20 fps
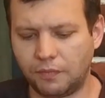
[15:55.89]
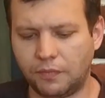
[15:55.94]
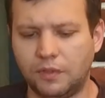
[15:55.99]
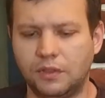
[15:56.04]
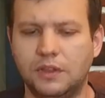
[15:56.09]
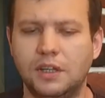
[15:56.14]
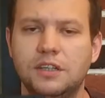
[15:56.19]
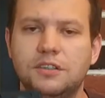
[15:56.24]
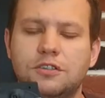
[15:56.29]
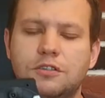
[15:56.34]

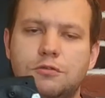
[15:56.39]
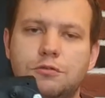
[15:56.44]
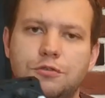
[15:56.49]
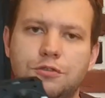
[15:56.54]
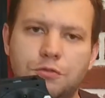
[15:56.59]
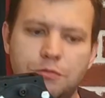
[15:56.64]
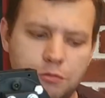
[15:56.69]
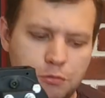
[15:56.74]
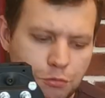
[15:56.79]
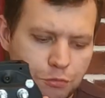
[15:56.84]
another
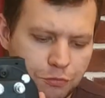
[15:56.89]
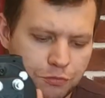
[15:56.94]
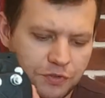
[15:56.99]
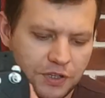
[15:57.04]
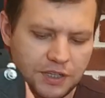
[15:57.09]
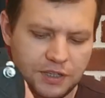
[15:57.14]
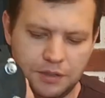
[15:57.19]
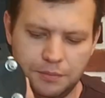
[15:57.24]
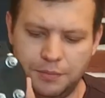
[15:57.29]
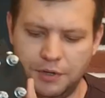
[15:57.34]
cool
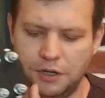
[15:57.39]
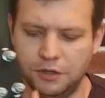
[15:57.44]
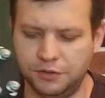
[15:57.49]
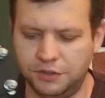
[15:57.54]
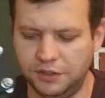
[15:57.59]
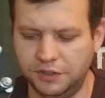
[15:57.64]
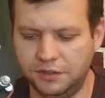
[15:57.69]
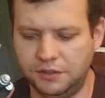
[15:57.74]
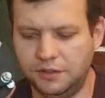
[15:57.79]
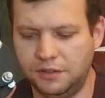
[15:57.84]
thing about
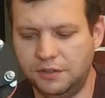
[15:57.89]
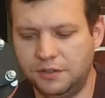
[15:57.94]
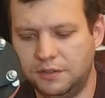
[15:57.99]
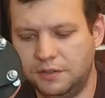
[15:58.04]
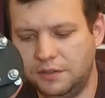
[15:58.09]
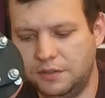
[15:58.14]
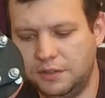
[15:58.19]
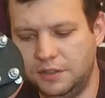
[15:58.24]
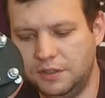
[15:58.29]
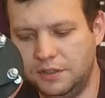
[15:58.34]
it
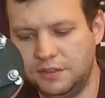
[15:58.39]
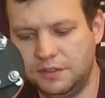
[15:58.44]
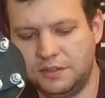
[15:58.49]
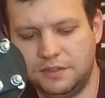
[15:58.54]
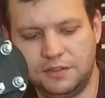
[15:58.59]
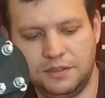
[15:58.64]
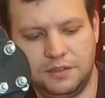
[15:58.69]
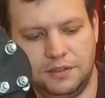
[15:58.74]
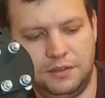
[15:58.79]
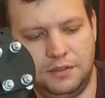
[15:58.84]

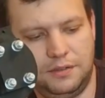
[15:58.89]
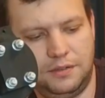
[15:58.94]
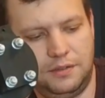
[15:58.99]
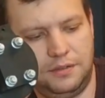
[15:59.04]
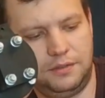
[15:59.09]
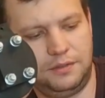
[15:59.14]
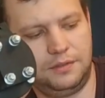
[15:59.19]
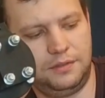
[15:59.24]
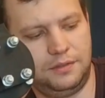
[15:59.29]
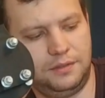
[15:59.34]
is
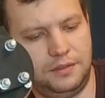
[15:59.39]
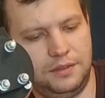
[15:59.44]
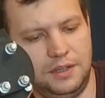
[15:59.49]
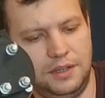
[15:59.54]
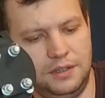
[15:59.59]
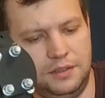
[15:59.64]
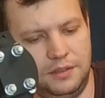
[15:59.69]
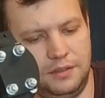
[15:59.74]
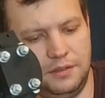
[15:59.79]
that